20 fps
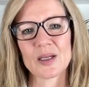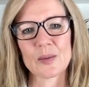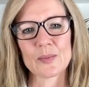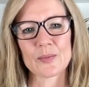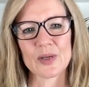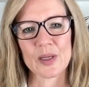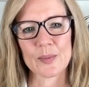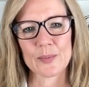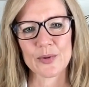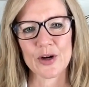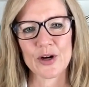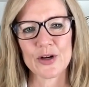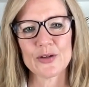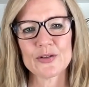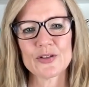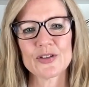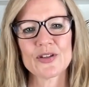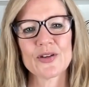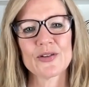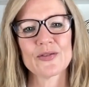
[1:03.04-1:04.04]
can be
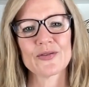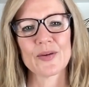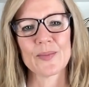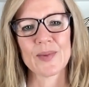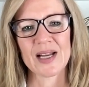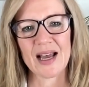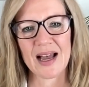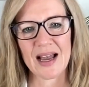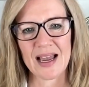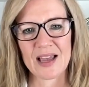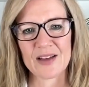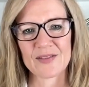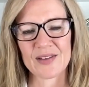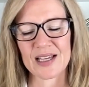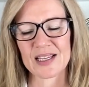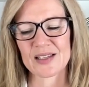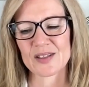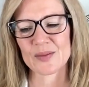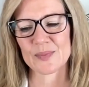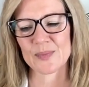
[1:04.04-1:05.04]
approached from an
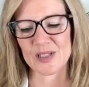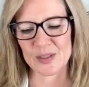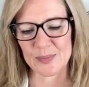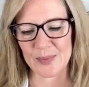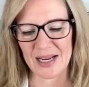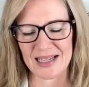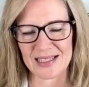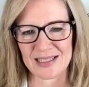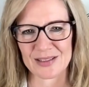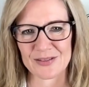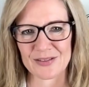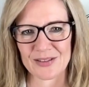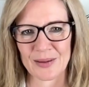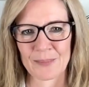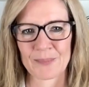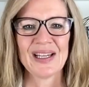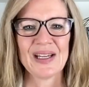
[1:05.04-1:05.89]
IFS perspective.